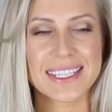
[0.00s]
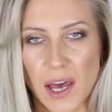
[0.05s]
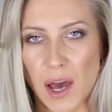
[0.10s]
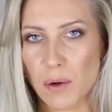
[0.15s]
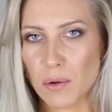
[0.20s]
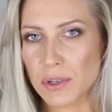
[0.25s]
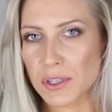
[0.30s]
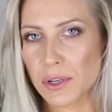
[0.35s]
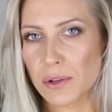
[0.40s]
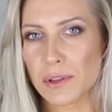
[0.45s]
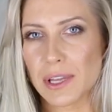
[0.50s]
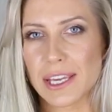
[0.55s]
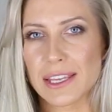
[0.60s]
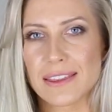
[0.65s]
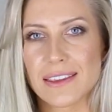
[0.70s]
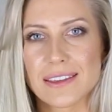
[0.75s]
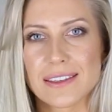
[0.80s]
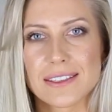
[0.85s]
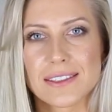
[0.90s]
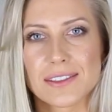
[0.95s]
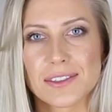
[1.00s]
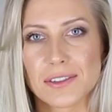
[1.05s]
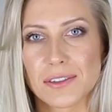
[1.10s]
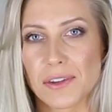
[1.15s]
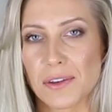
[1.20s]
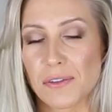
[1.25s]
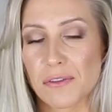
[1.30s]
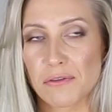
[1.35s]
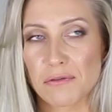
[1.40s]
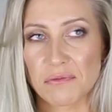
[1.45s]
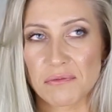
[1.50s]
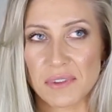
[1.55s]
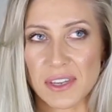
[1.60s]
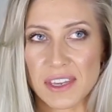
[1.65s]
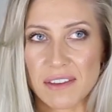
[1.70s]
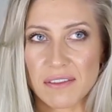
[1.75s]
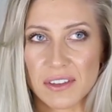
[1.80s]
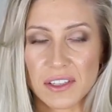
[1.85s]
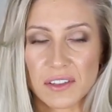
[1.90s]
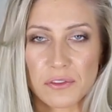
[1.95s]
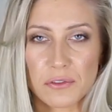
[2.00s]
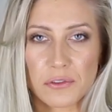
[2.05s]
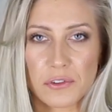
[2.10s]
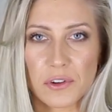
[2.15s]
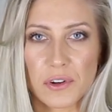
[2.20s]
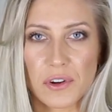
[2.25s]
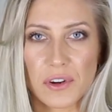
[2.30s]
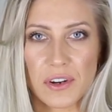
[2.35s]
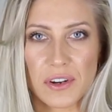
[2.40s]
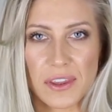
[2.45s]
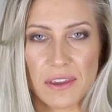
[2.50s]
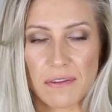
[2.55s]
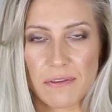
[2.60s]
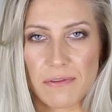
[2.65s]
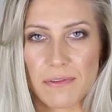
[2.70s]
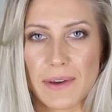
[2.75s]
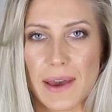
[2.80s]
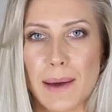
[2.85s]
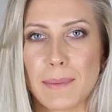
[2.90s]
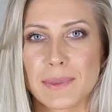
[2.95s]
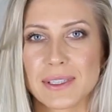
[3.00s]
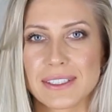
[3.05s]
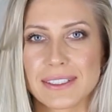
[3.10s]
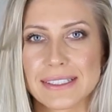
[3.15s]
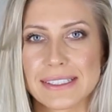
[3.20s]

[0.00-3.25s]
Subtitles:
I will go like this to the even for the family